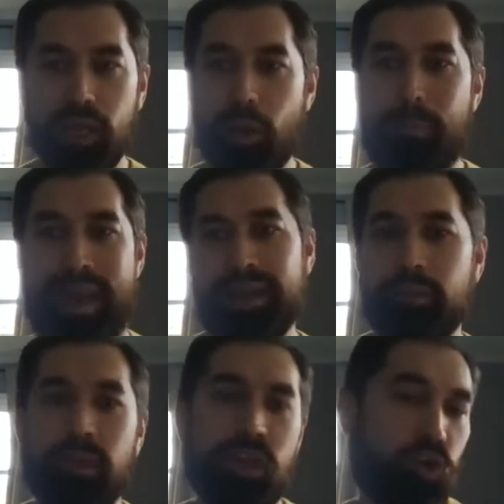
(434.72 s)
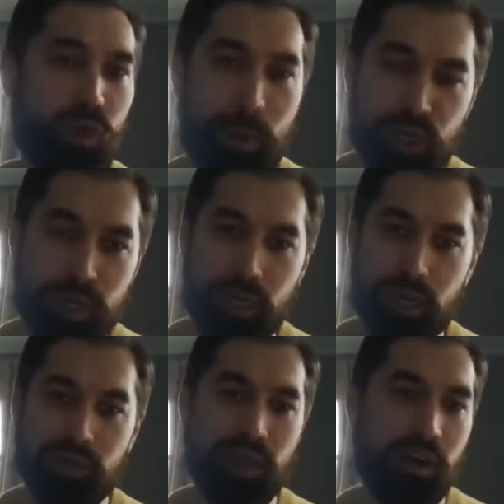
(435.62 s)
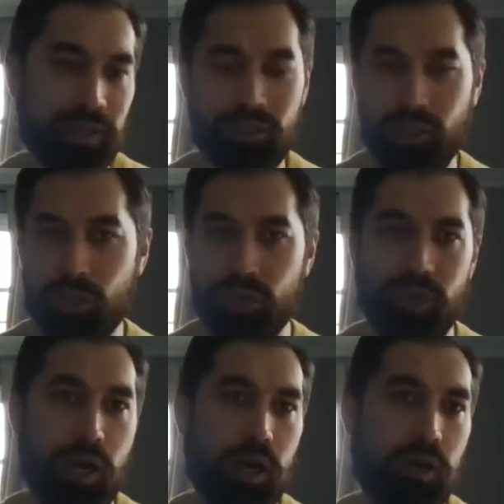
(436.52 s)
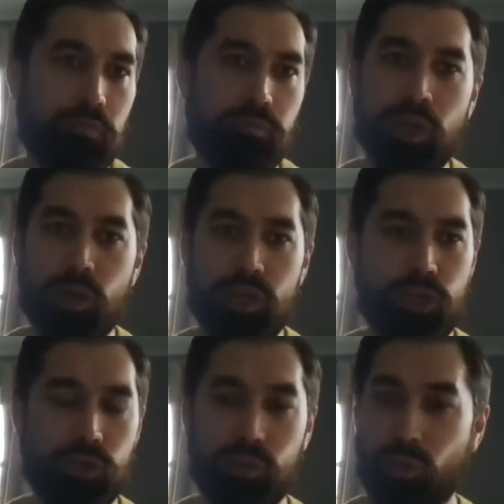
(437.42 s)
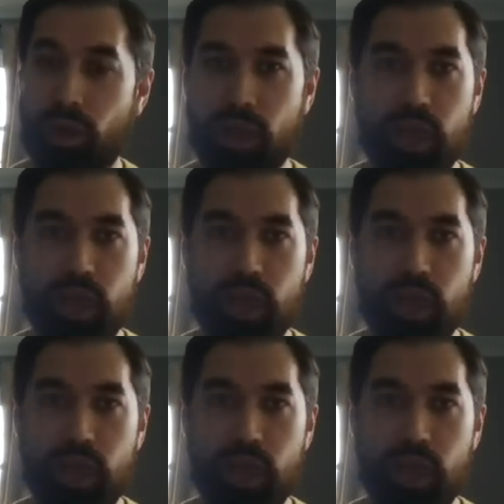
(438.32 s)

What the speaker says: pandemic corruption, there's governance issues, there are issues with